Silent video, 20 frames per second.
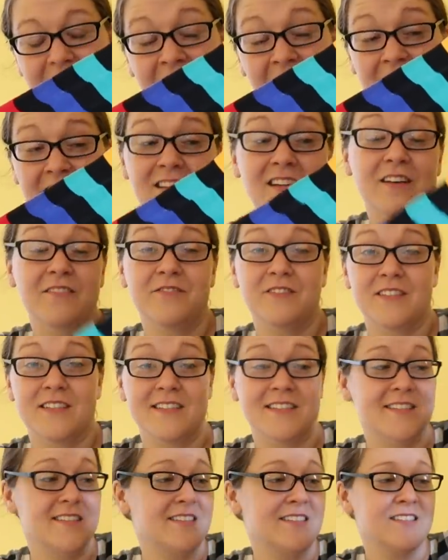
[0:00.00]
I love
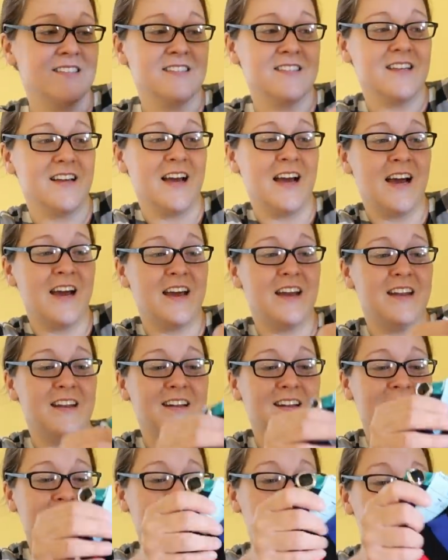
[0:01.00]
this,
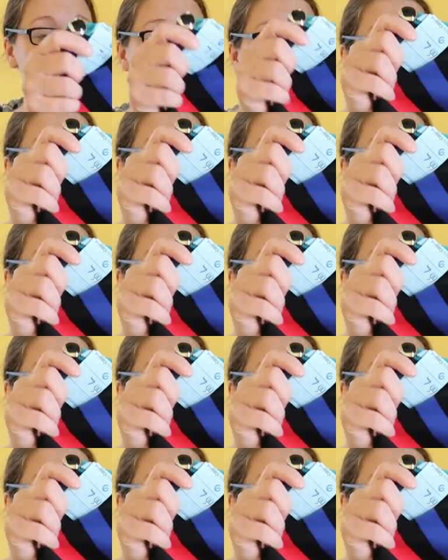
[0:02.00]
and I'm